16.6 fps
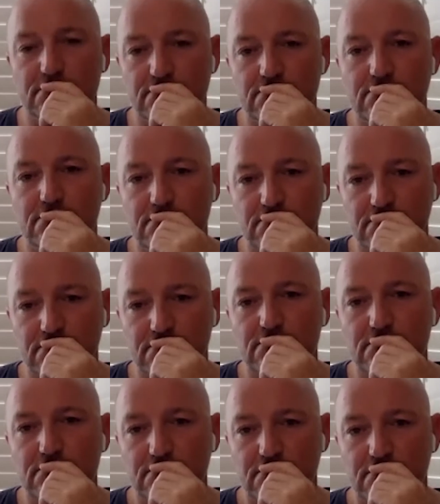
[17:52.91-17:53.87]
probably
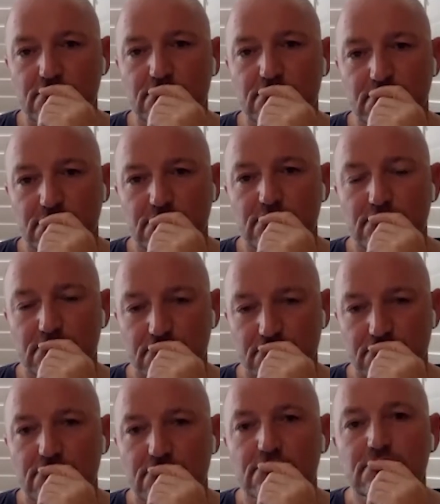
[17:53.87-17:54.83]
disenfranchised. They're not
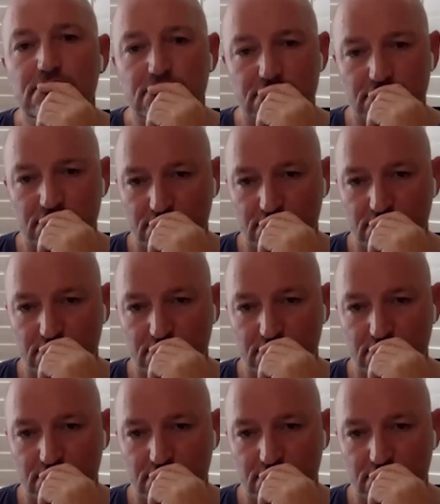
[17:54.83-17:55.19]
happy.